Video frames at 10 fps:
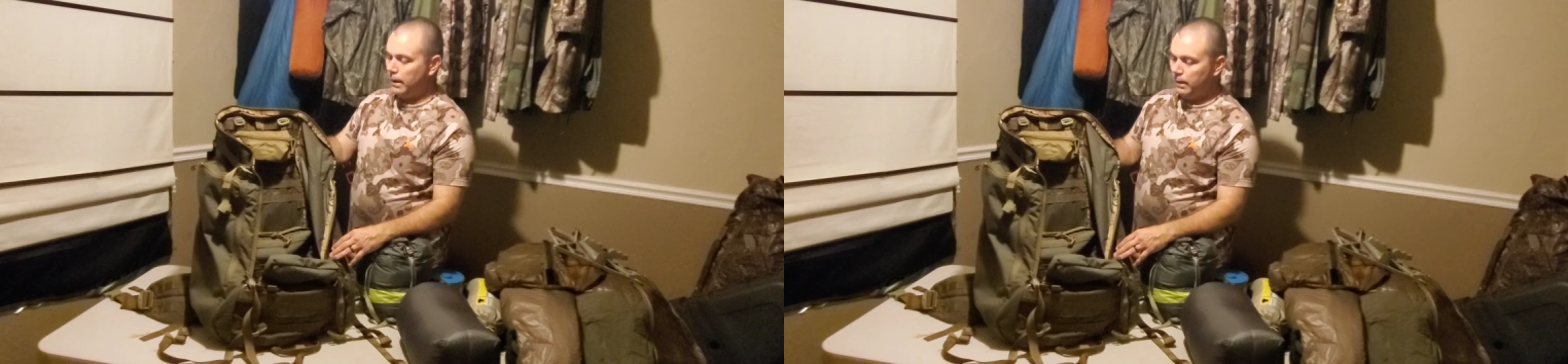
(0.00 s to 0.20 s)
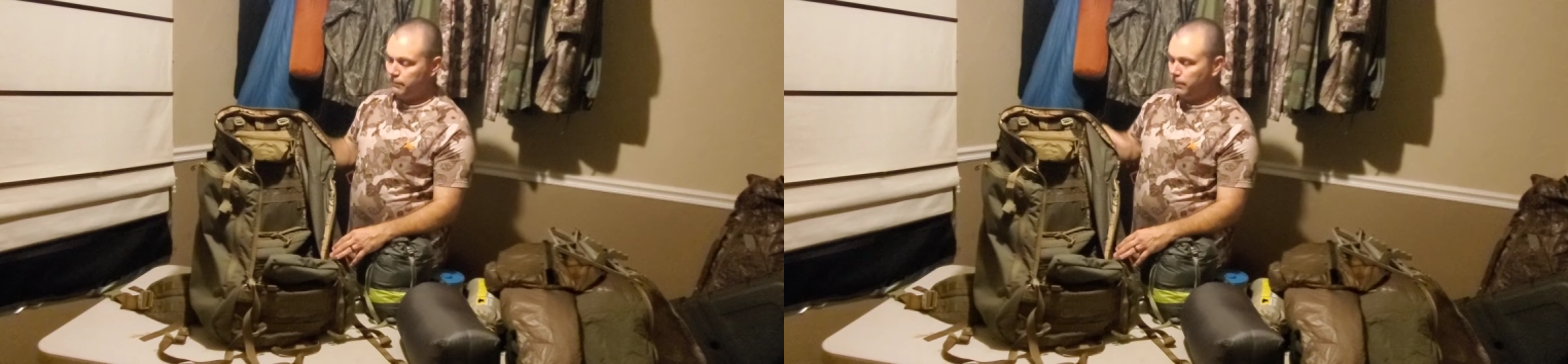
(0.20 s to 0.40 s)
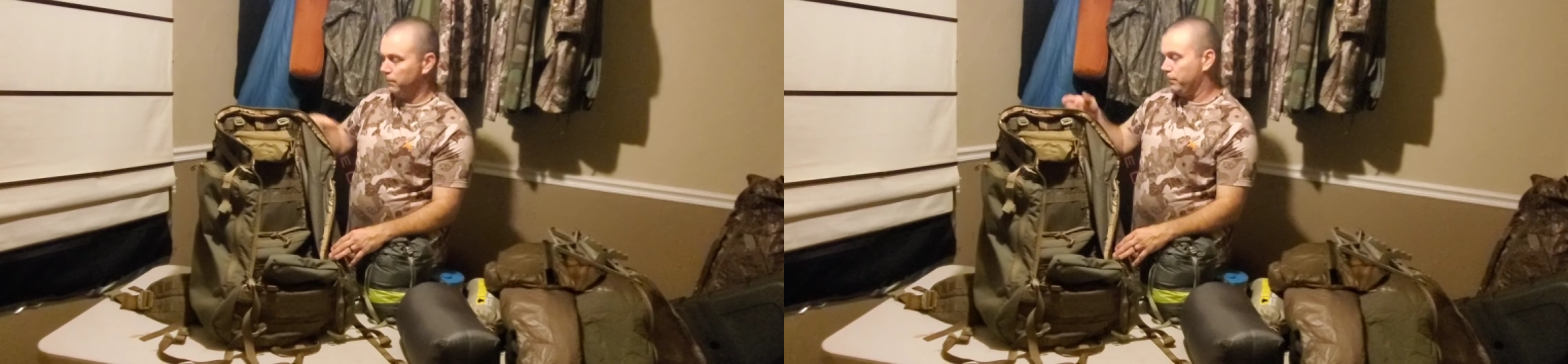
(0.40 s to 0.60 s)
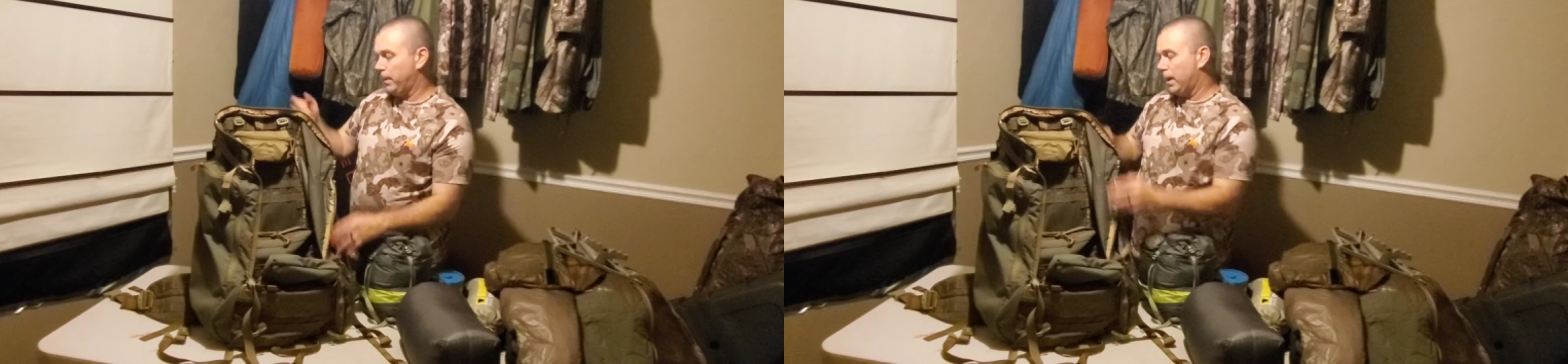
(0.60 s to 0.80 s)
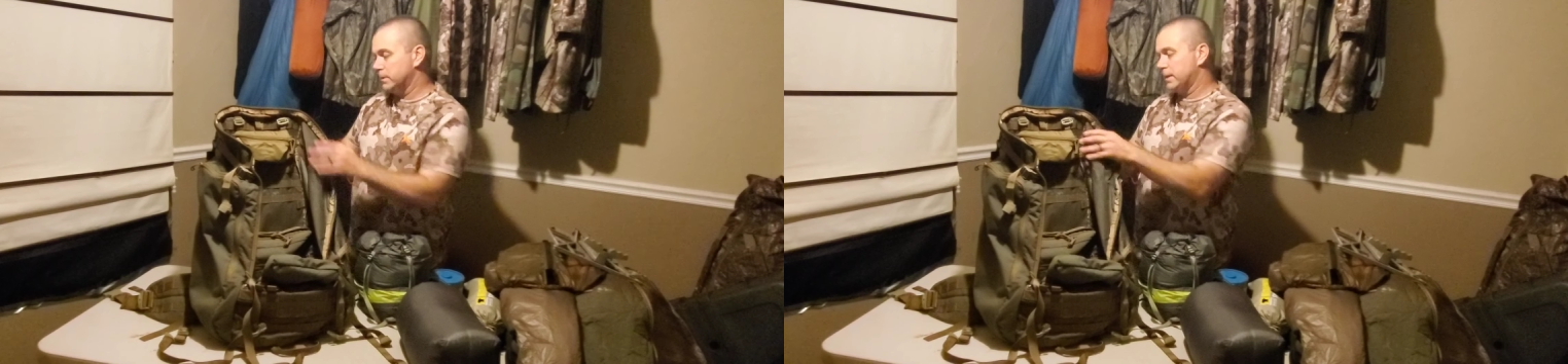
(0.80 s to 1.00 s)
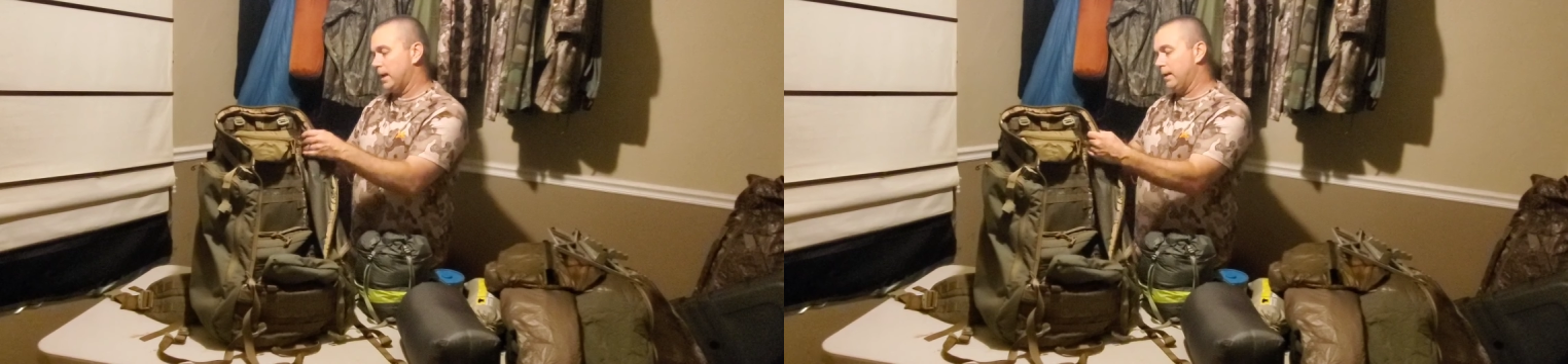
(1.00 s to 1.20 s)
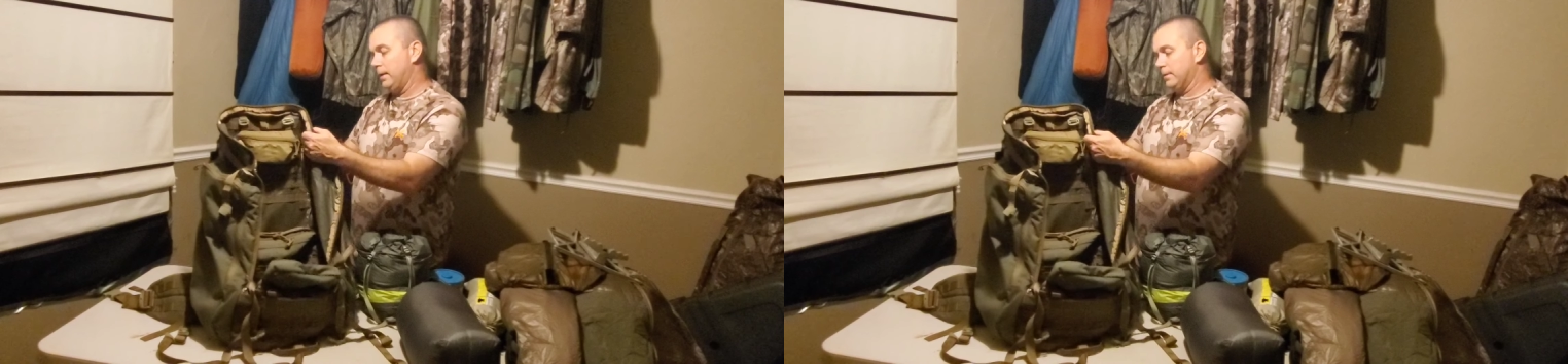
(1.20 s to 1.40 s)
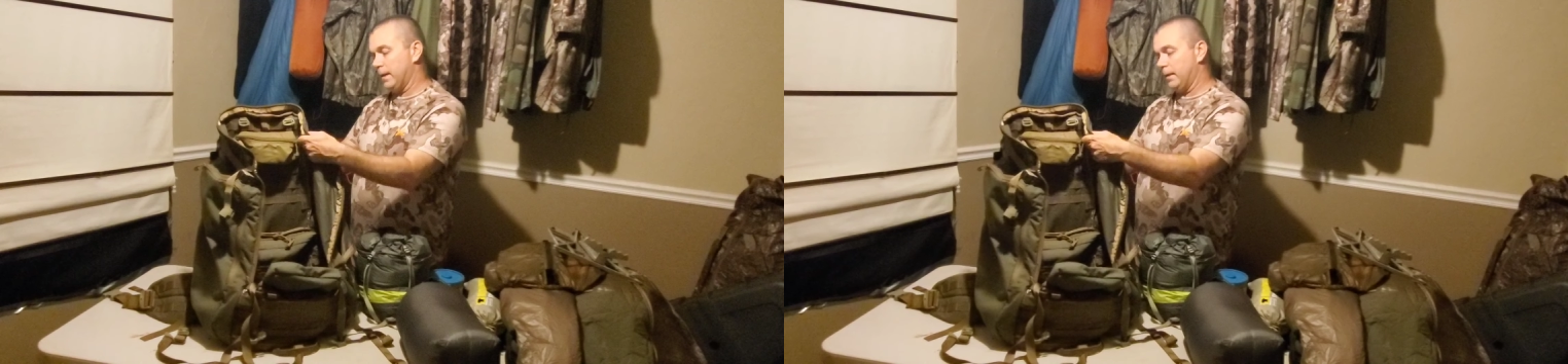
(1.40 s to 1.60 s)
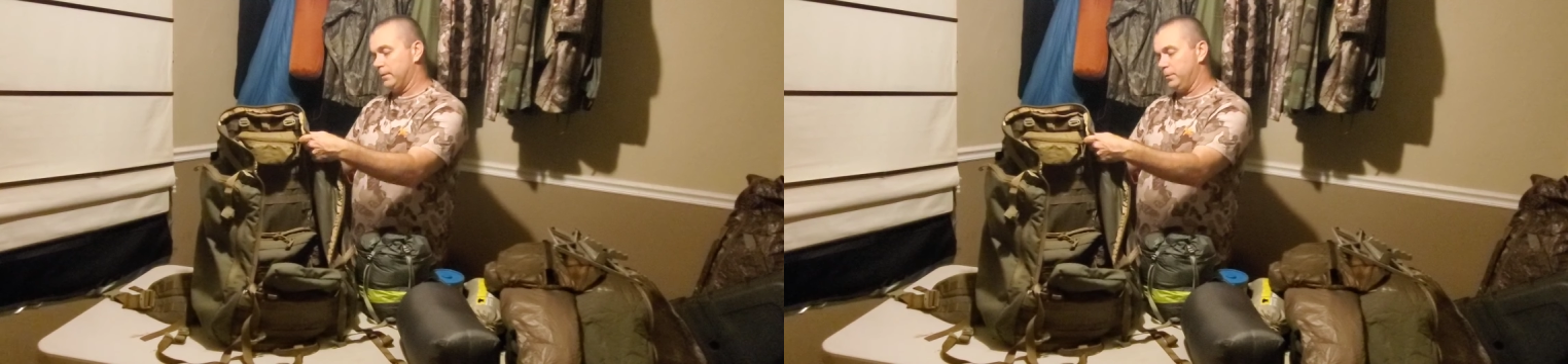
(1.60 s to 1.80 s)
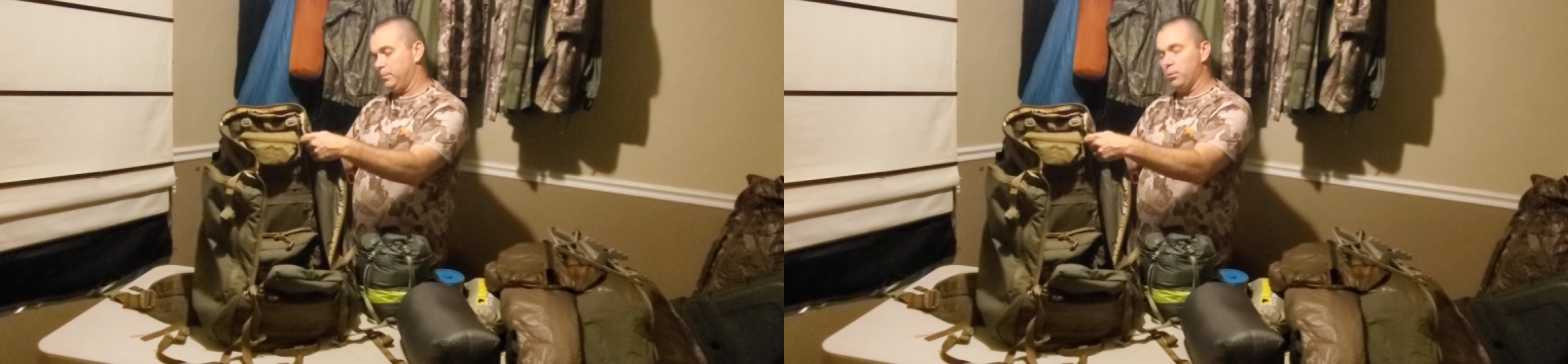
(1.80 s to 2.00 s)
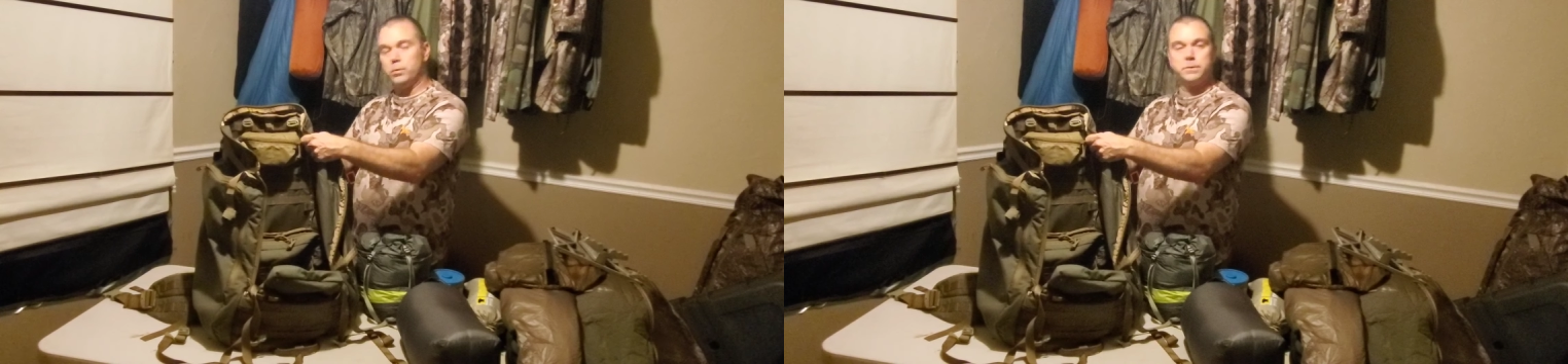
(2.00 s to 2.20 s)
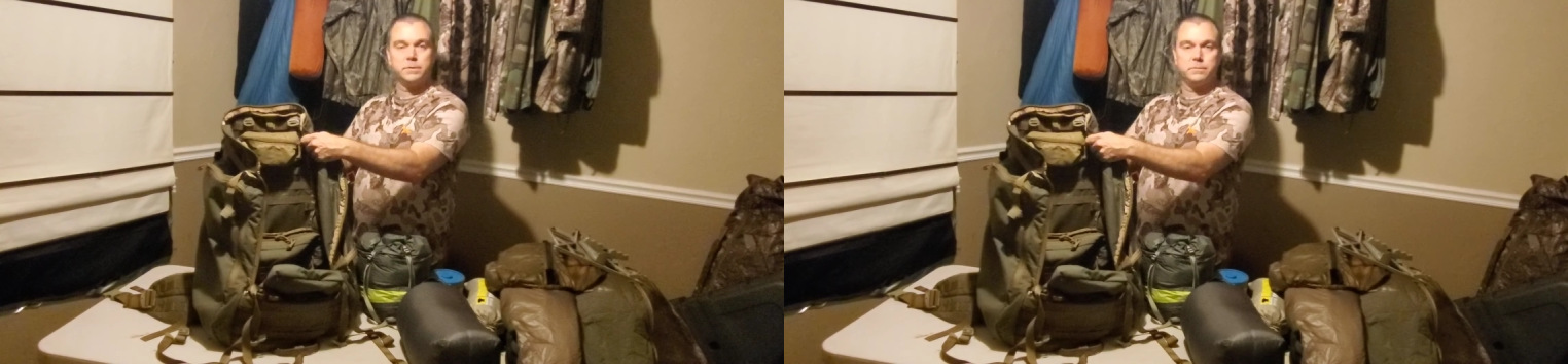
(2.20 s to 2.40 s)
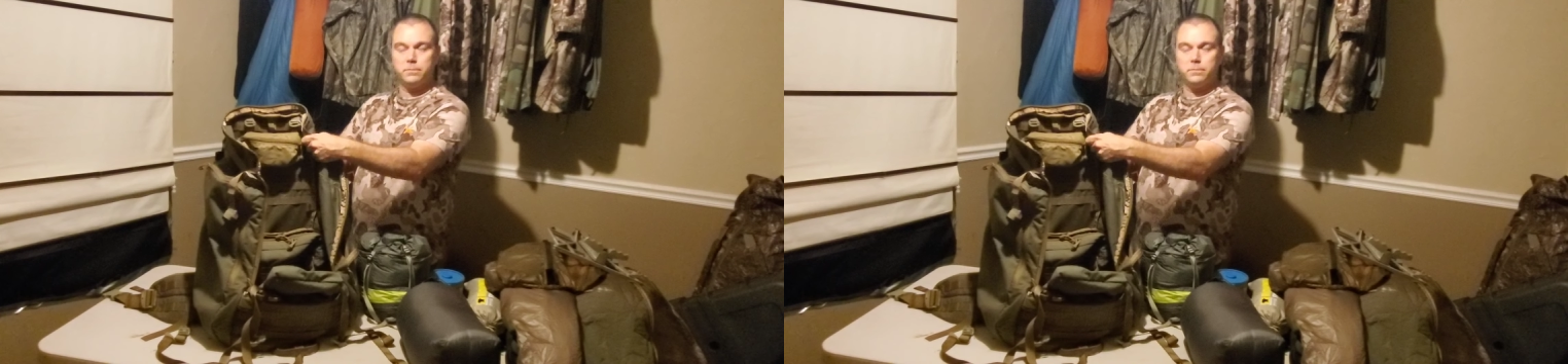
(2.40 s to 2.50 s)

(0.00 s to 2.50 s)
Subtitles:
and fill it from the outside. And it's got 2 ports